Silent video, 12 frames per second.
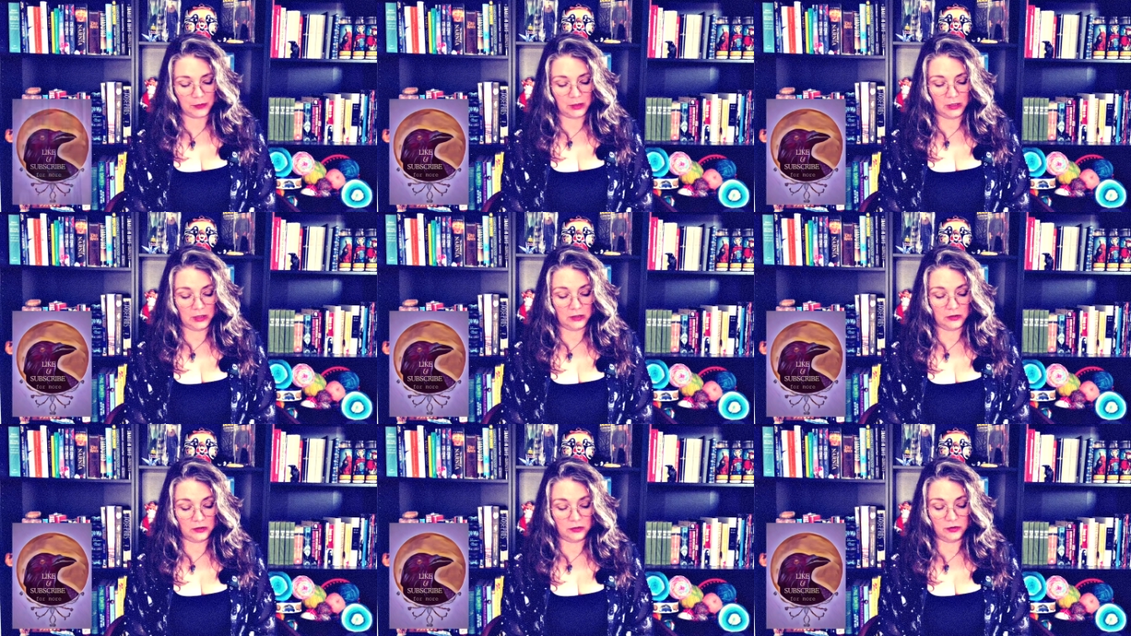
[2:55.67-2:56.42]
It
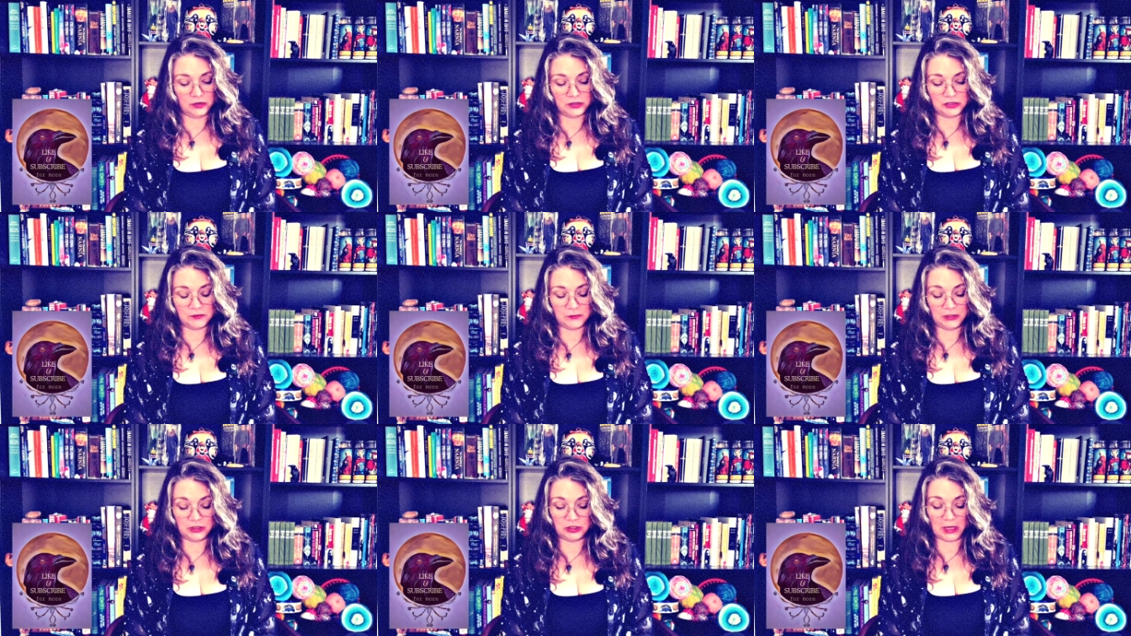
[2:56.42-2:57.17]
could just
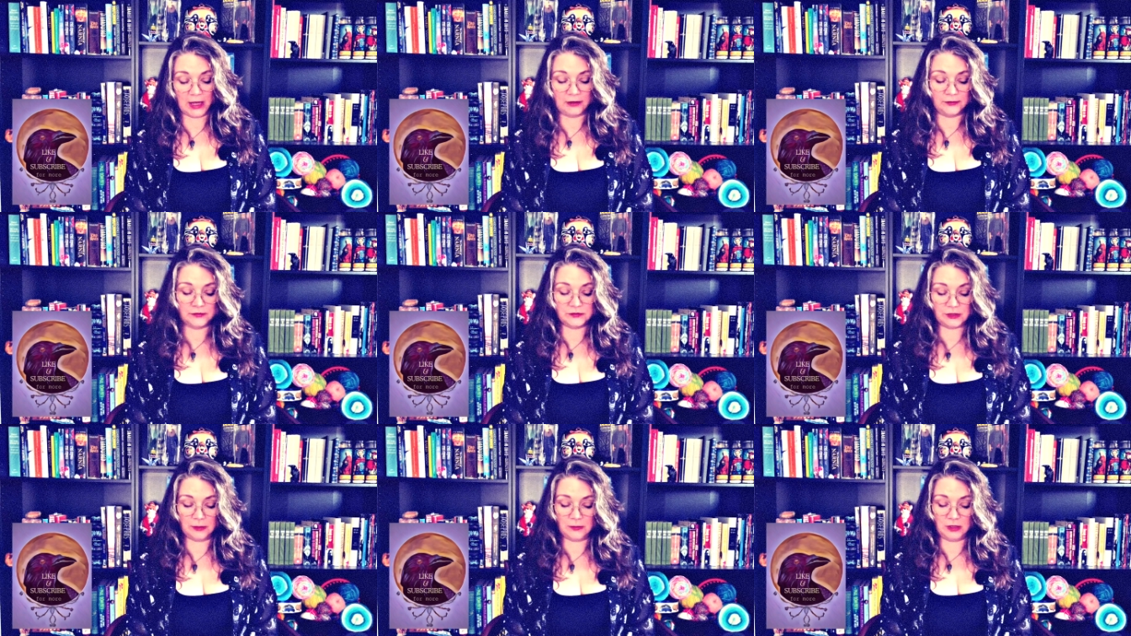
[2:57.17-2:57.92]
be shadows
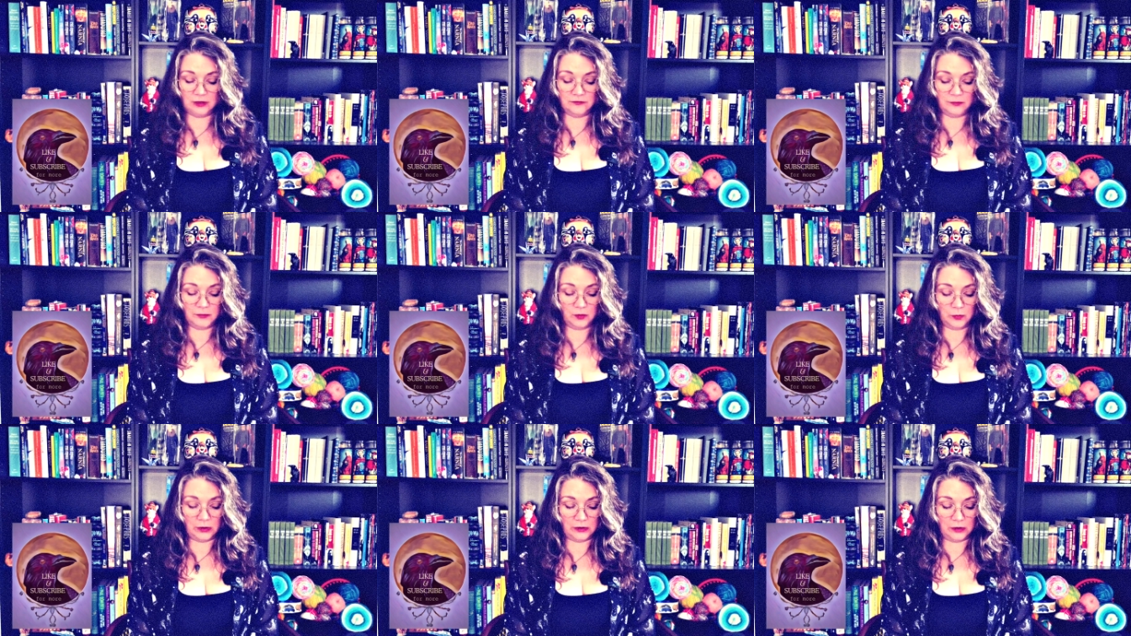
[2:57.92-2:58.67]
coming in from the
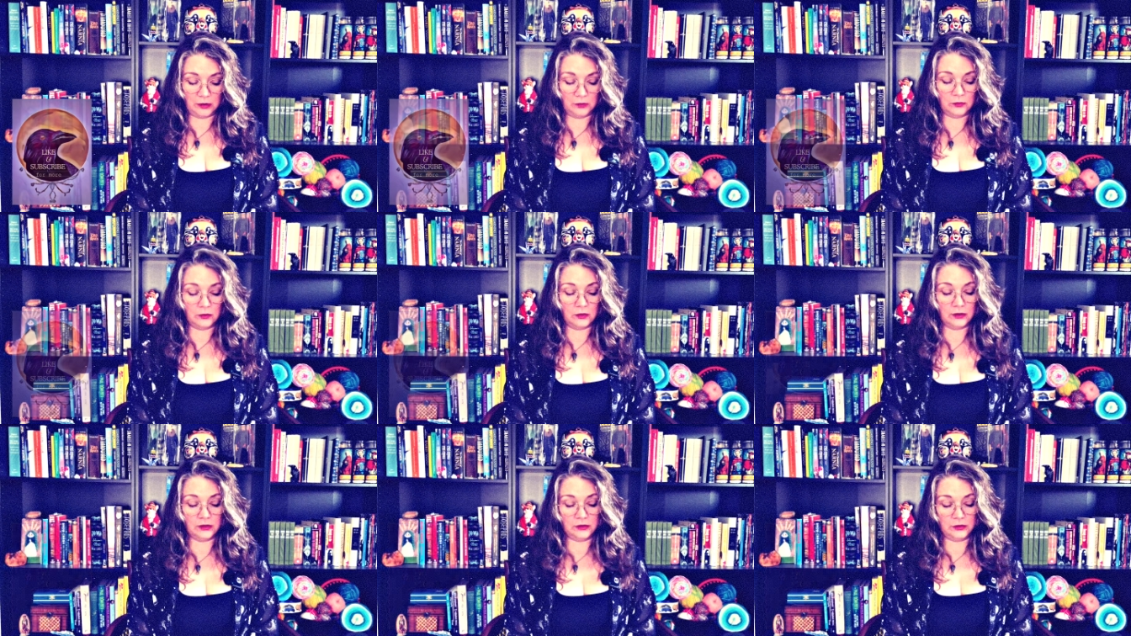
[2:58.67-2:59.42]
window, or
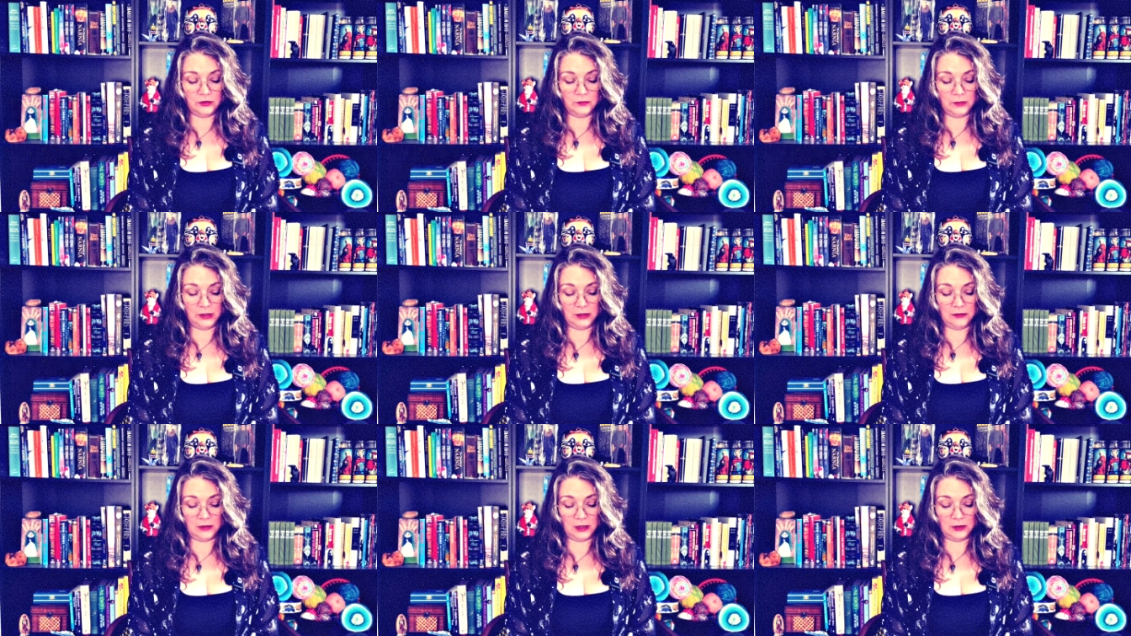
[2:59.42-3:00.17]
it could be
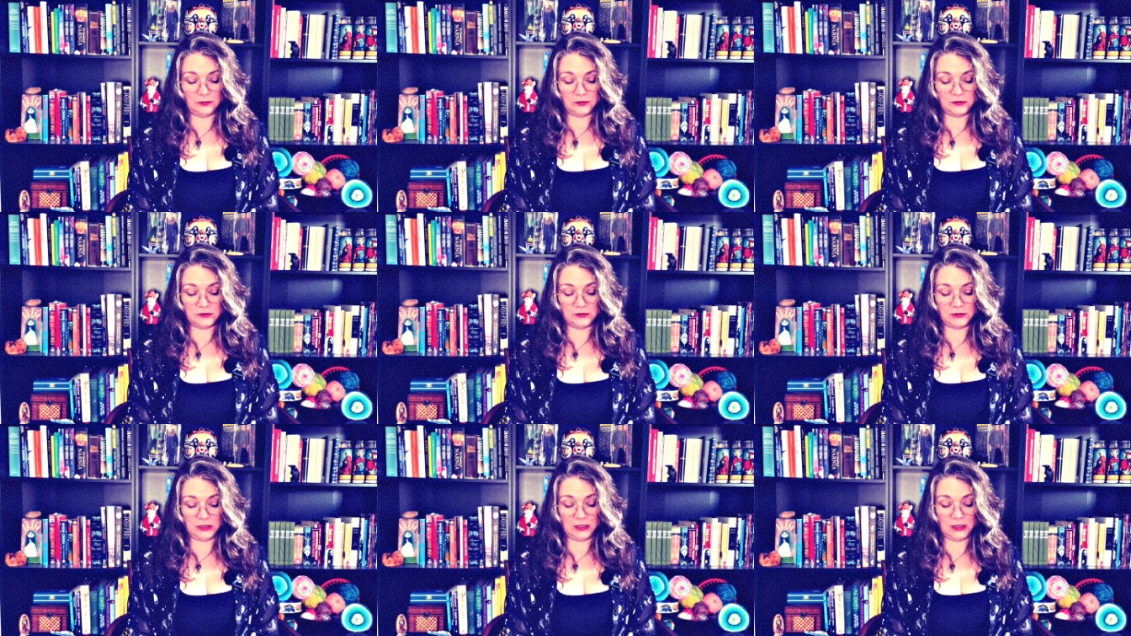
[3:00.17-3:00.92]
that I was
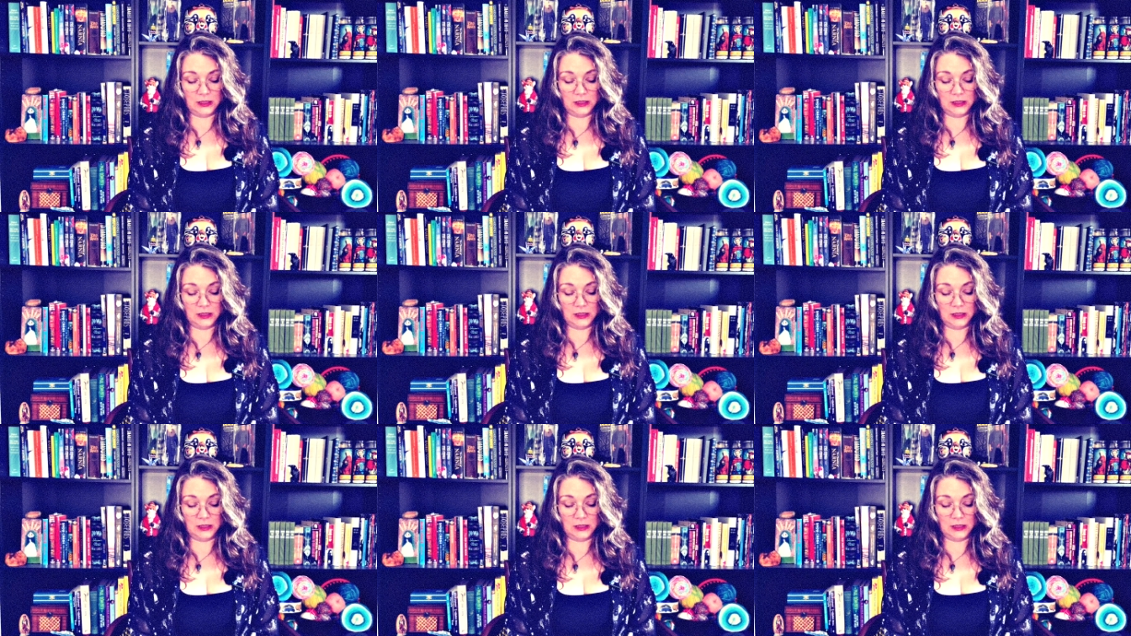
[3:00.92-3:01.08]
seeing